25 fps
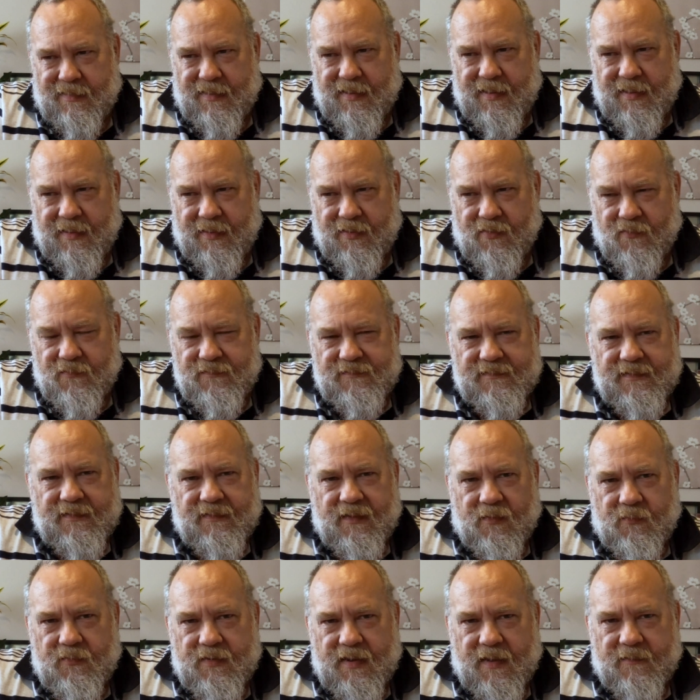I can't say
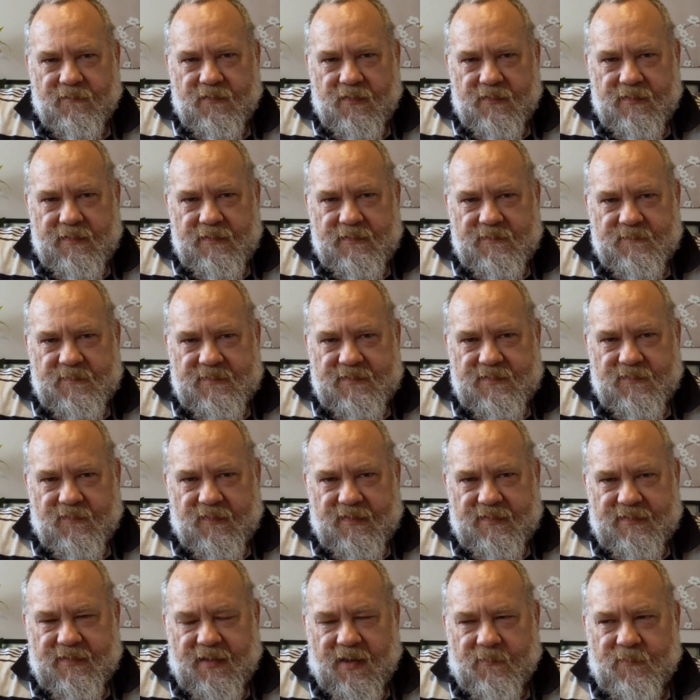that I would have a
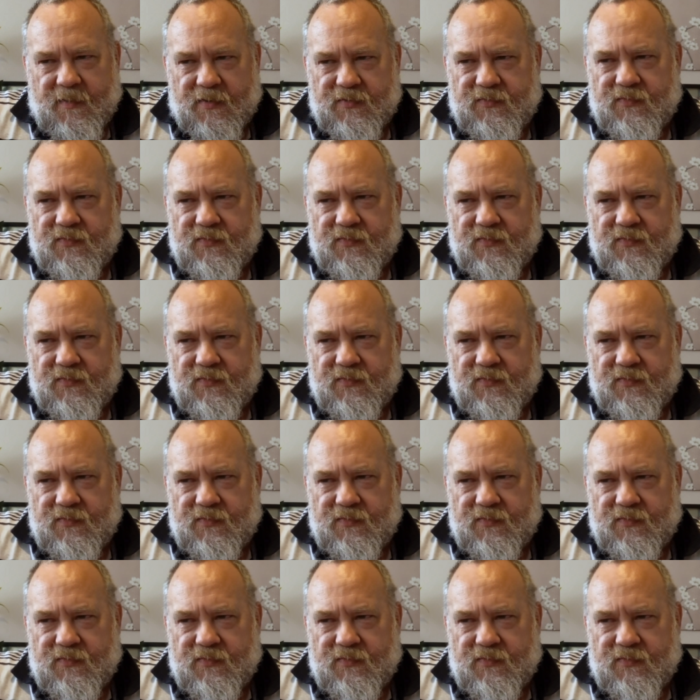specific type.